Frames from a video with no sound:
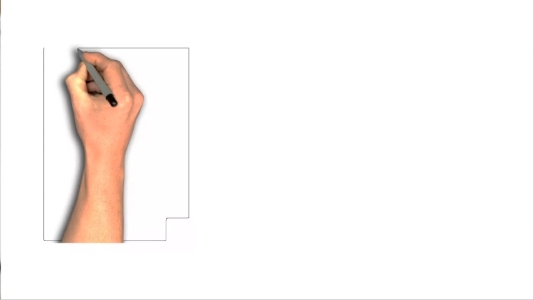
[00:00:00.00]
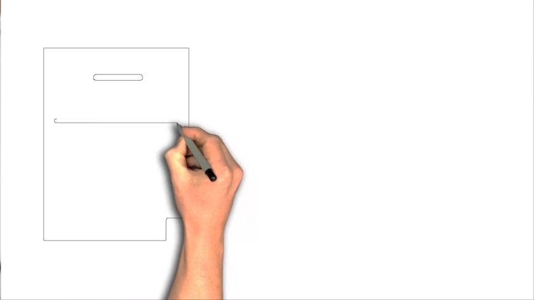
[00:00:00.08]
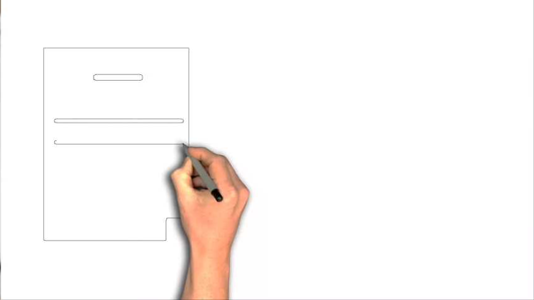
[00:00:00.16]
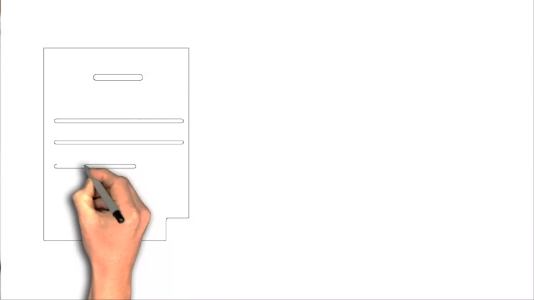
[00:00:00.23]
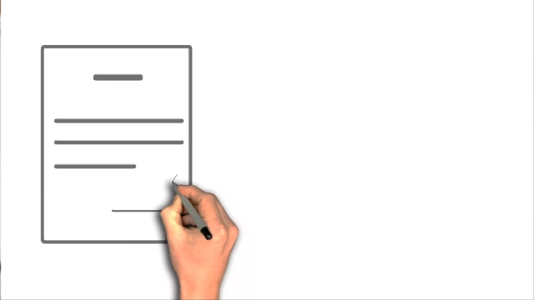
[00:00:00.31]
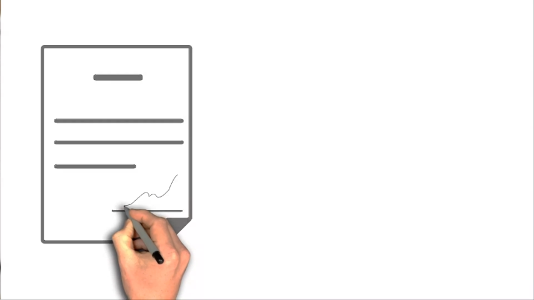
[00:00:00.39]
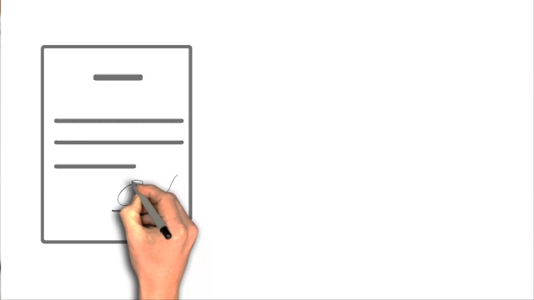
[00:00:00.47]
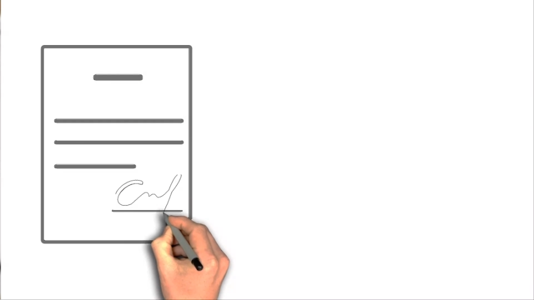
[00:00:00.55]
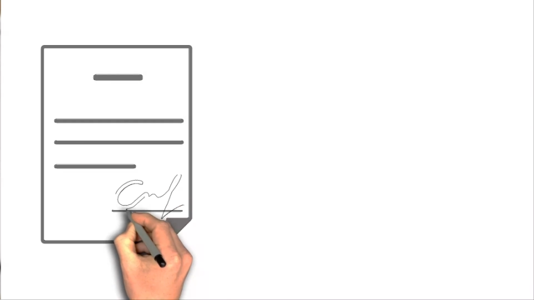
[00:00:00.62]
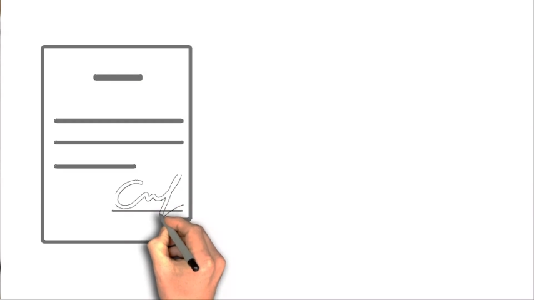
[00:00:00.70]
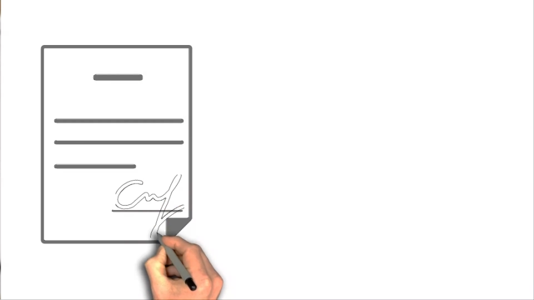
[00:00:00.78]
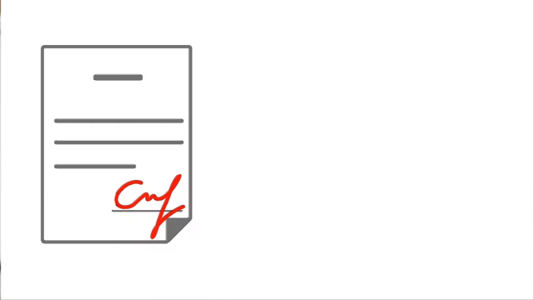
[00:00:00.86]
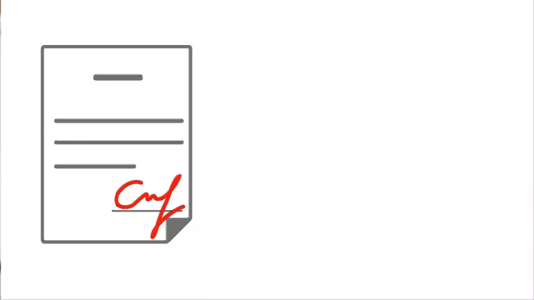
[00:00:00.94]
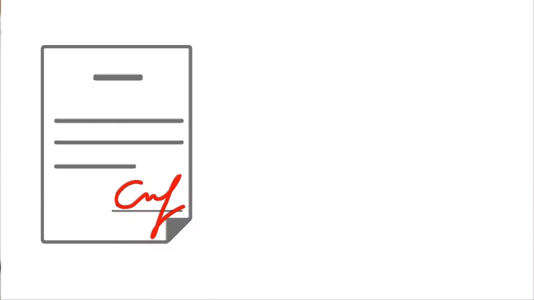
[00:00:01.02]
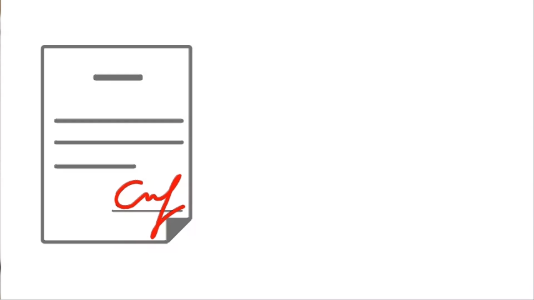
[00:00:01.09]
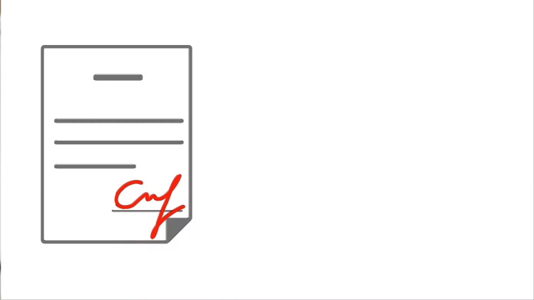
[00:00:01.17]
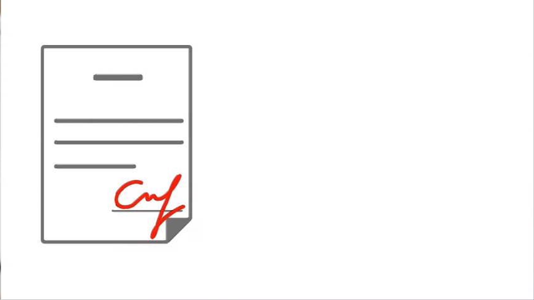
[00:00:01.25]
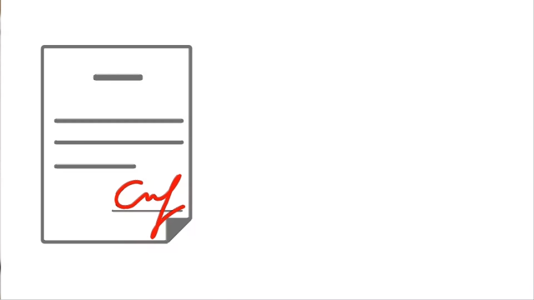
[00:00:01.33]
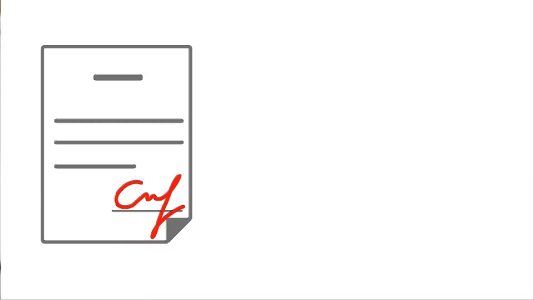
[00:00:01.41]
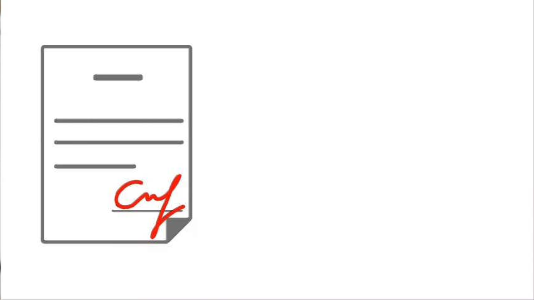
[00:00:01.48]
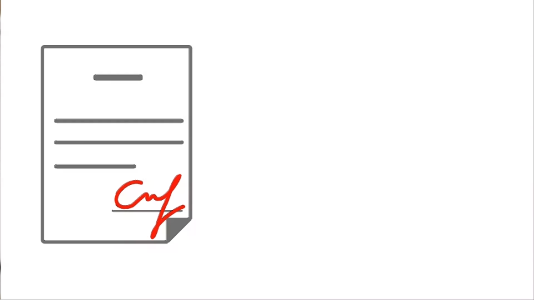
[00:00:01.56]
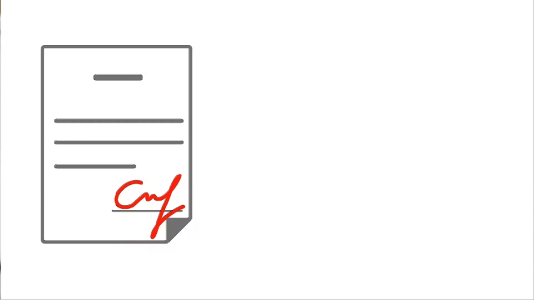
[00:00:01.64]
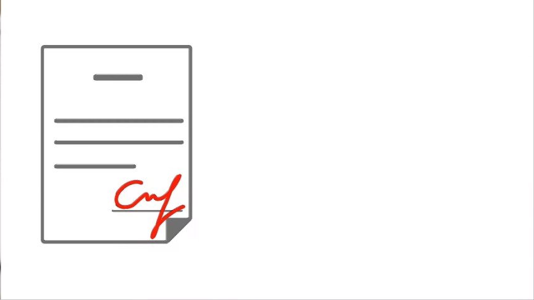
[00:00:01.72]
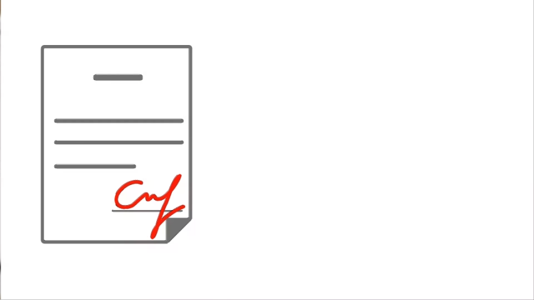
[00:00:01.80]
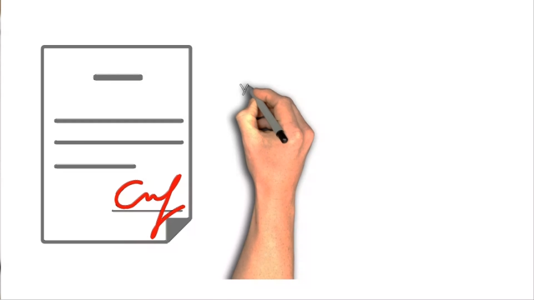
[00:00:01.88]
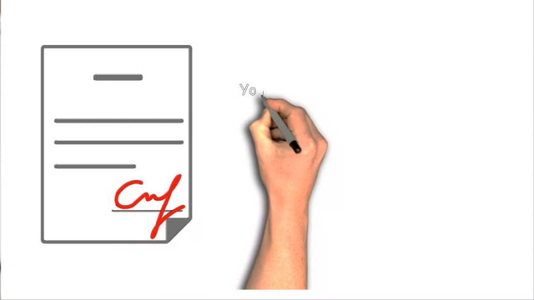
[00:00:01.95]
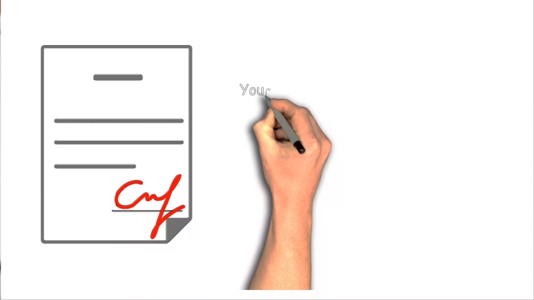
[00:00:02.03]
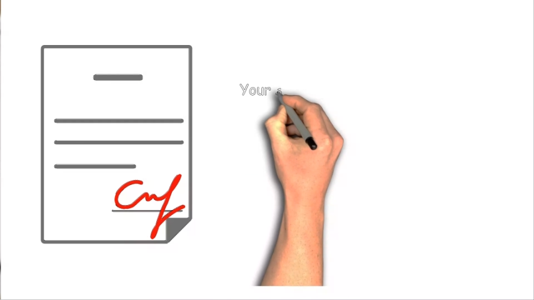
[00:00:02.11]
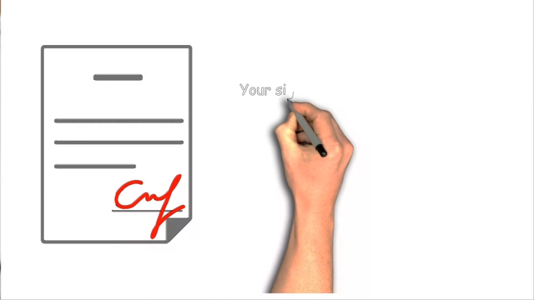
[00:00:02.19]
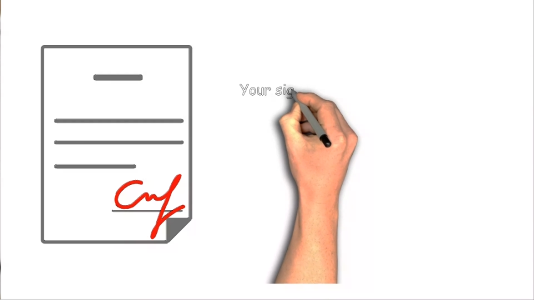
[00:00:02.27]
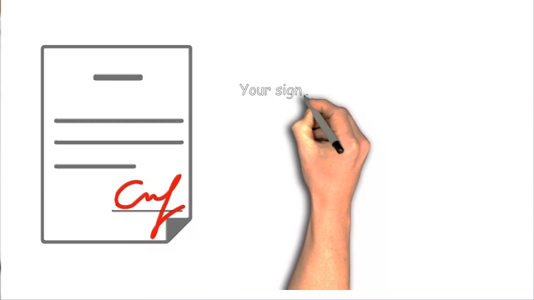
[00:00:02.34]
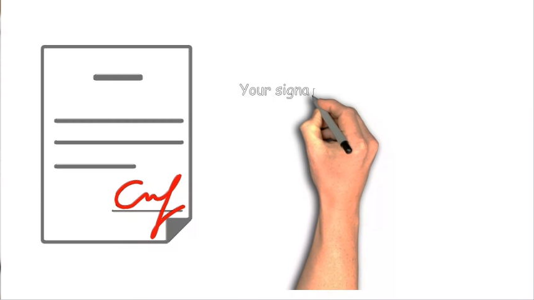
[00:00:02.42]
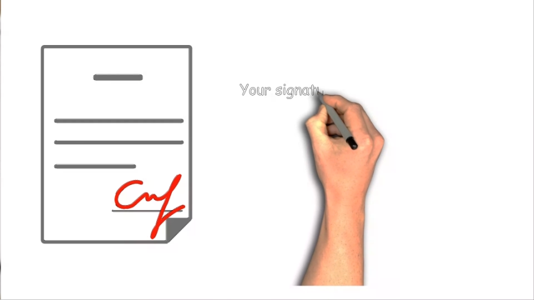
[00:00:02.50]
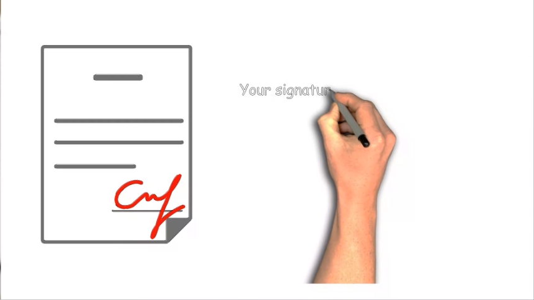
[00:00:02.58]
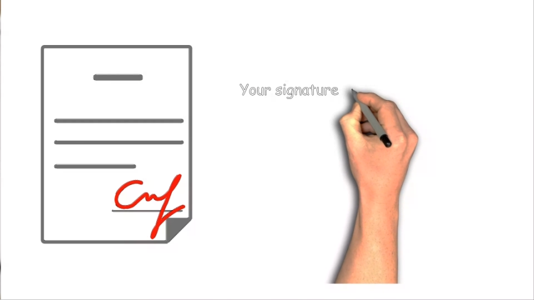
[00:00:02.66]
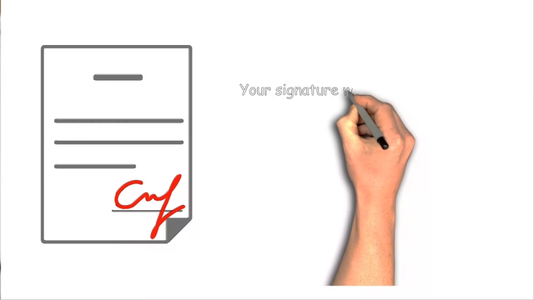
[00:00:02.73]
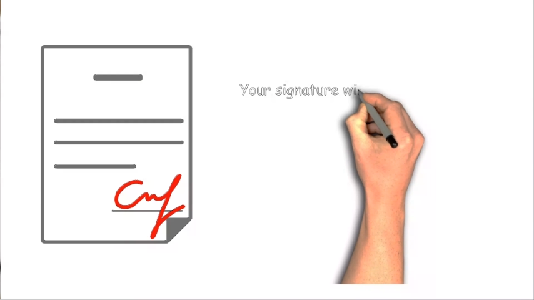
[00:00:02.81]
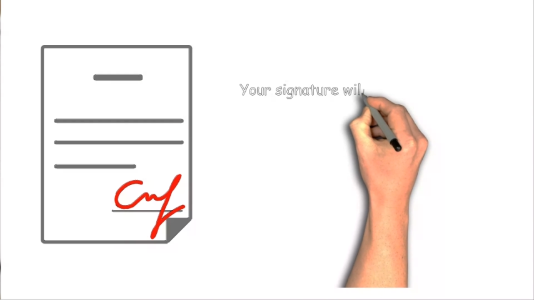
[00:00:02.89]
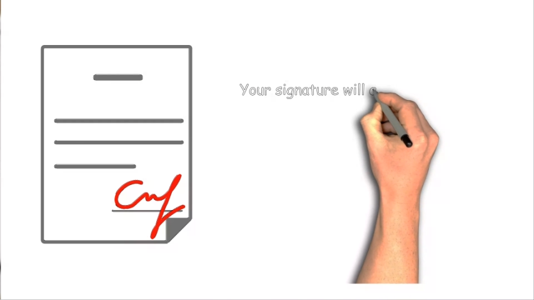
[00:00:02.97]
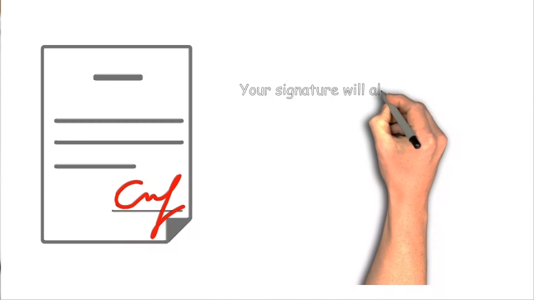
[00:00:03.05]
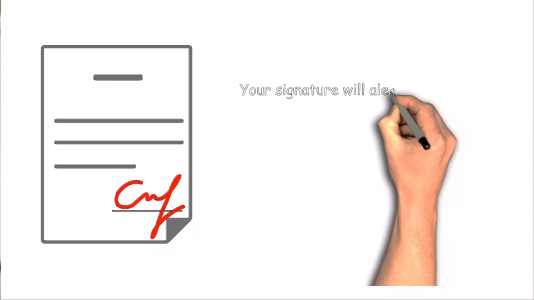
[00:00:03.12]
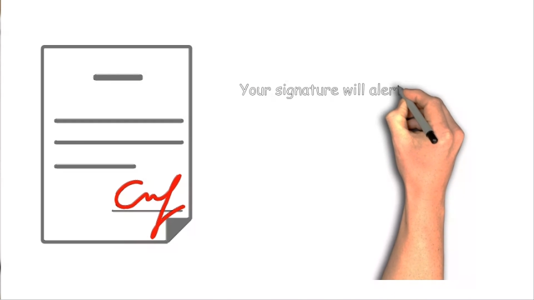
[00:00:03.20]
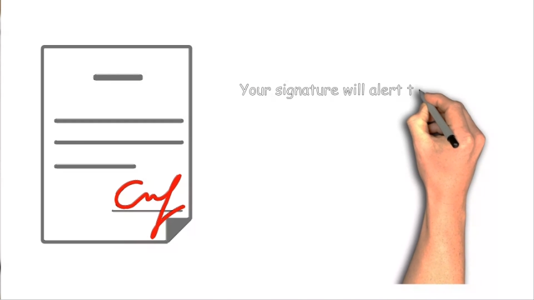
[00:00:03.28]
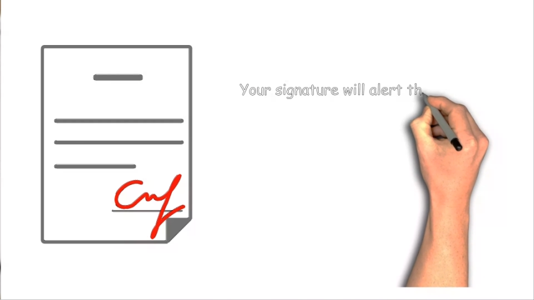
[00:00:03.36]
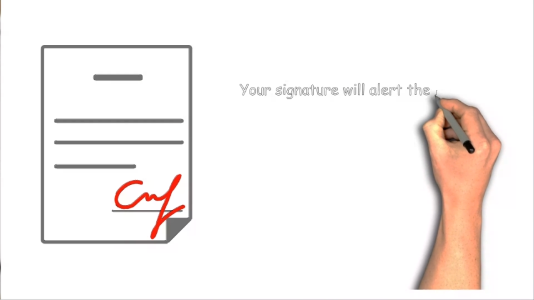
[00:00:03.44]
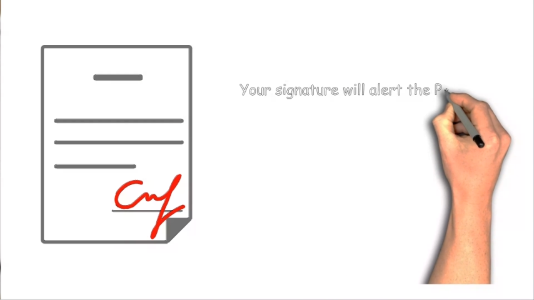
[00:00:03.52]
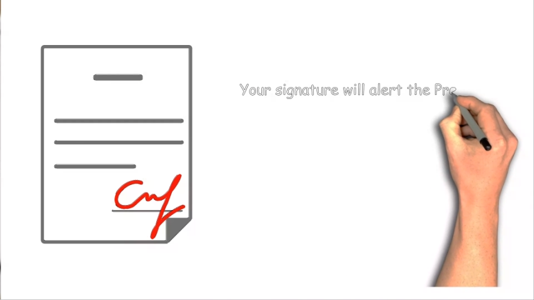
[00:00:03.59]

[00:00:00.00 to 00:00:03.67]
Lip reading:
No face is visible, so there are no lips to read.